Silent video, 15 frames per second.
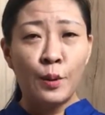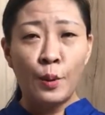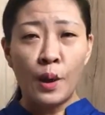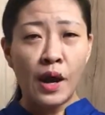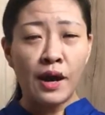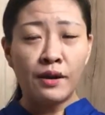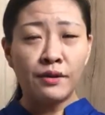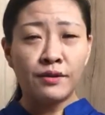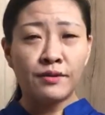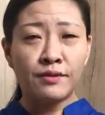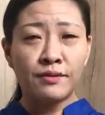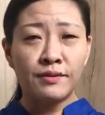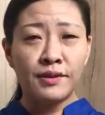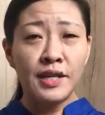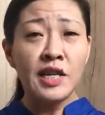Wow,
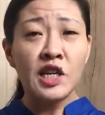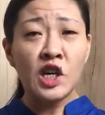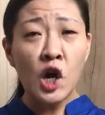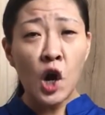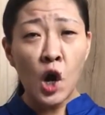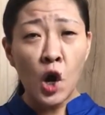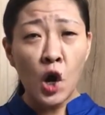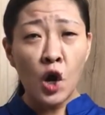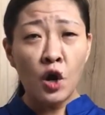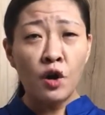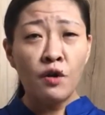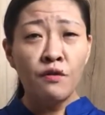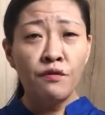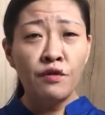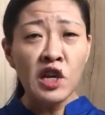it's called
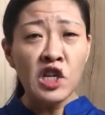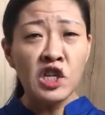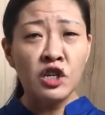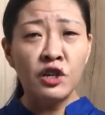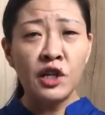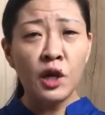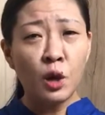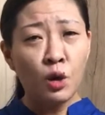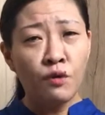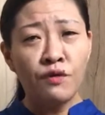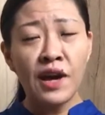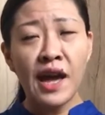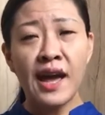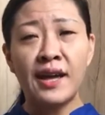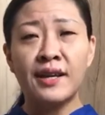Victory
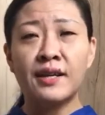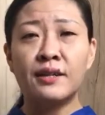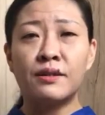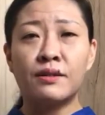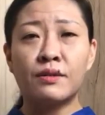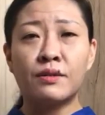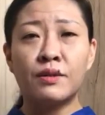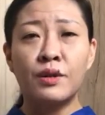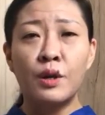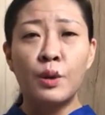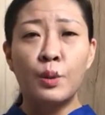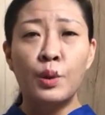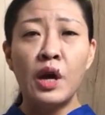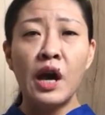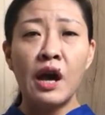Over Anger.
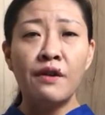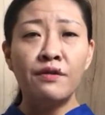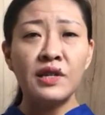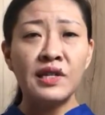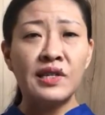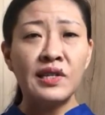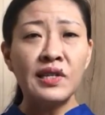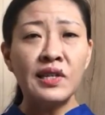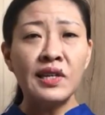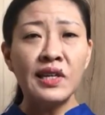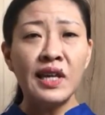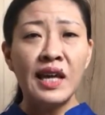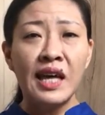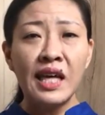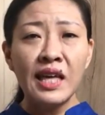We have a
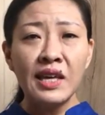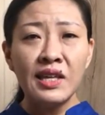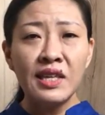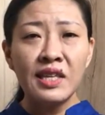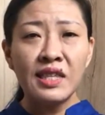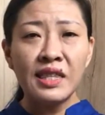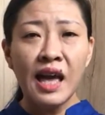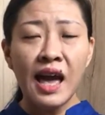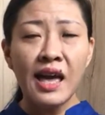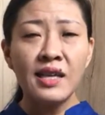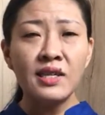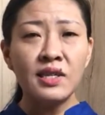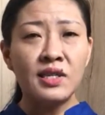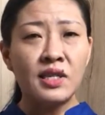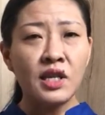city
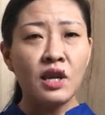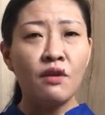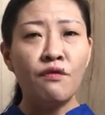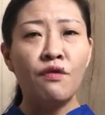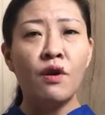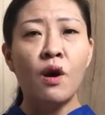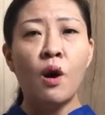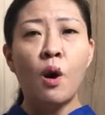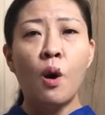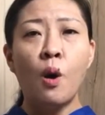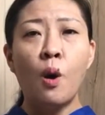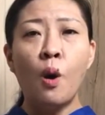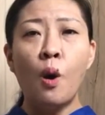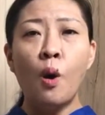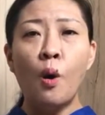intensive
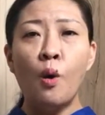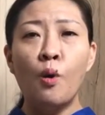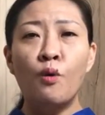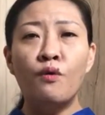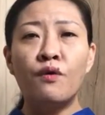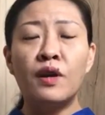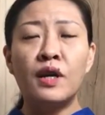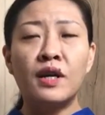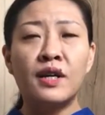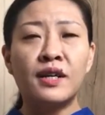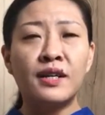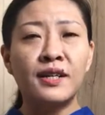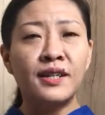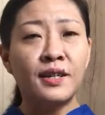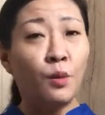
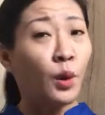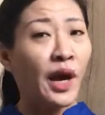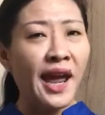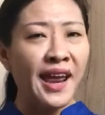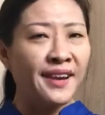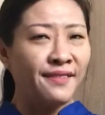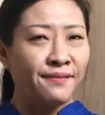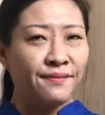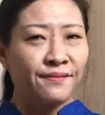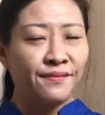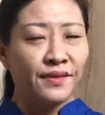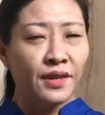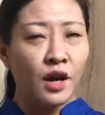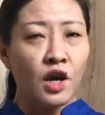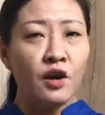over the weekend.
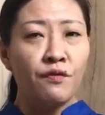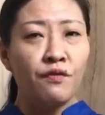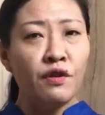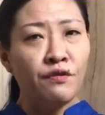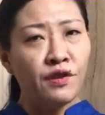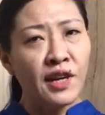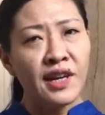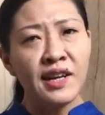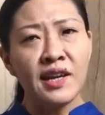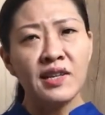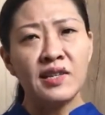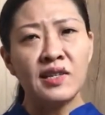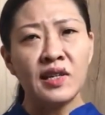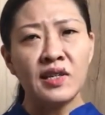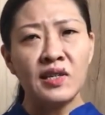On the 15th and
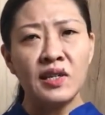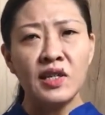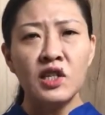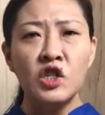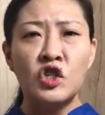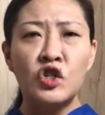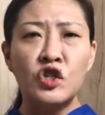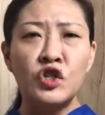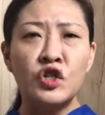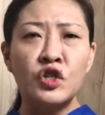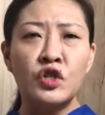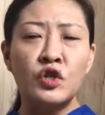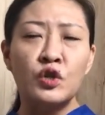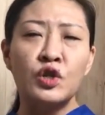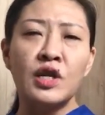16th
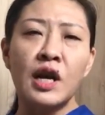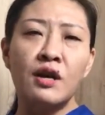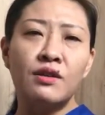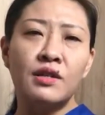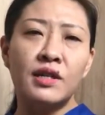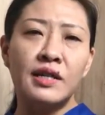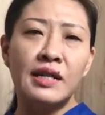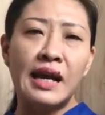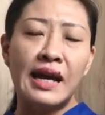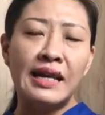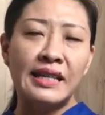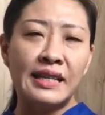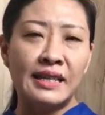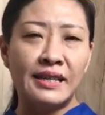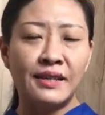June
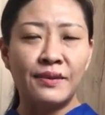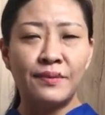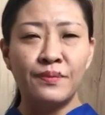2019.